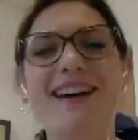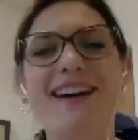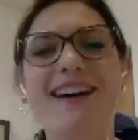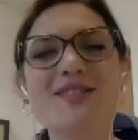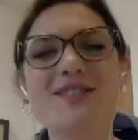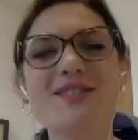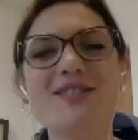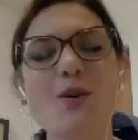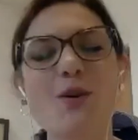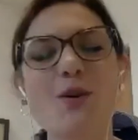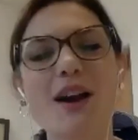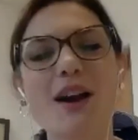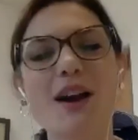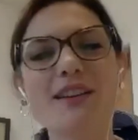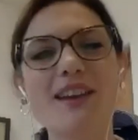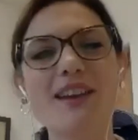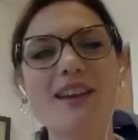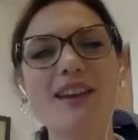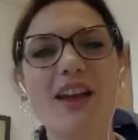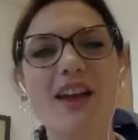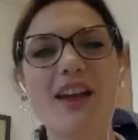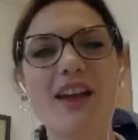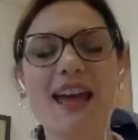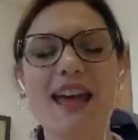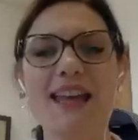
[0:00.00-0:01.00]
So are there
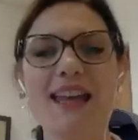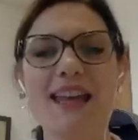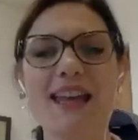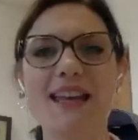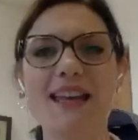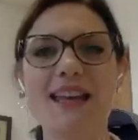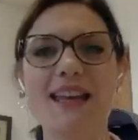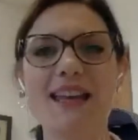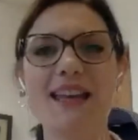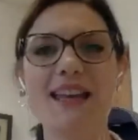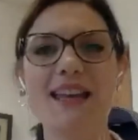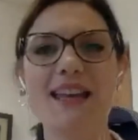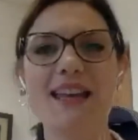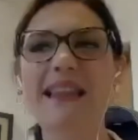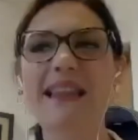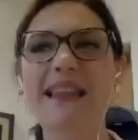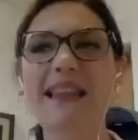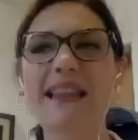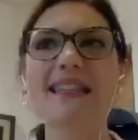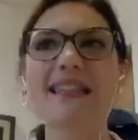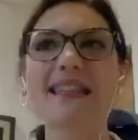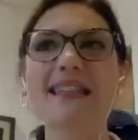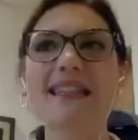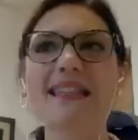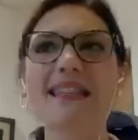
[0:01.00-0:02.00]
any,
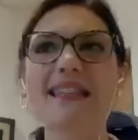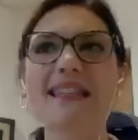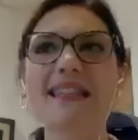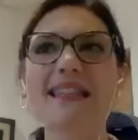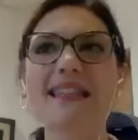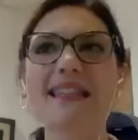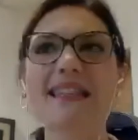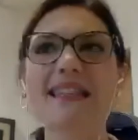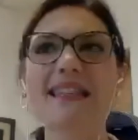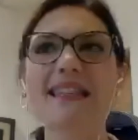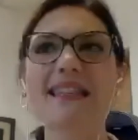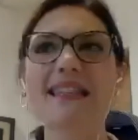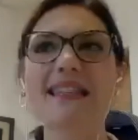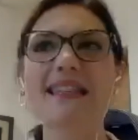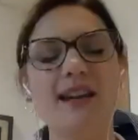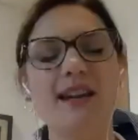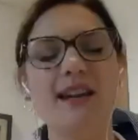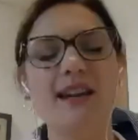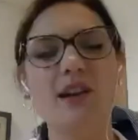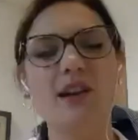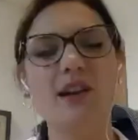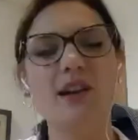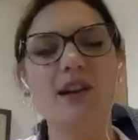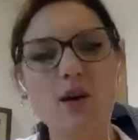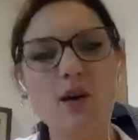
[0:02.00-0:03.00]
let's say, inputs
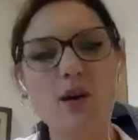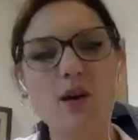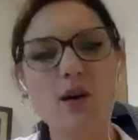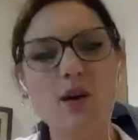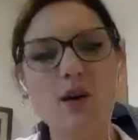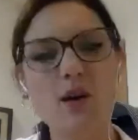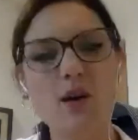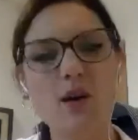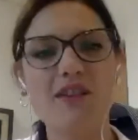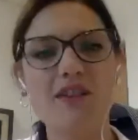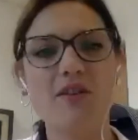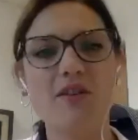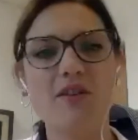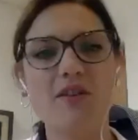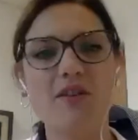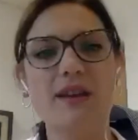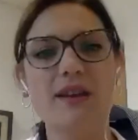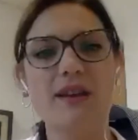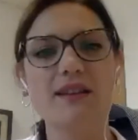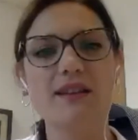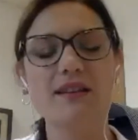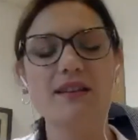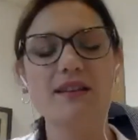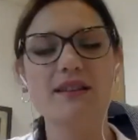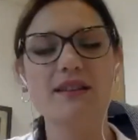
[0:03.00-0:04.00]
in local
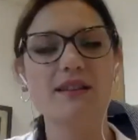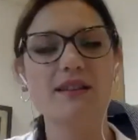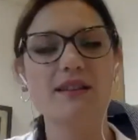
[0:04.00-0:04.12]
government,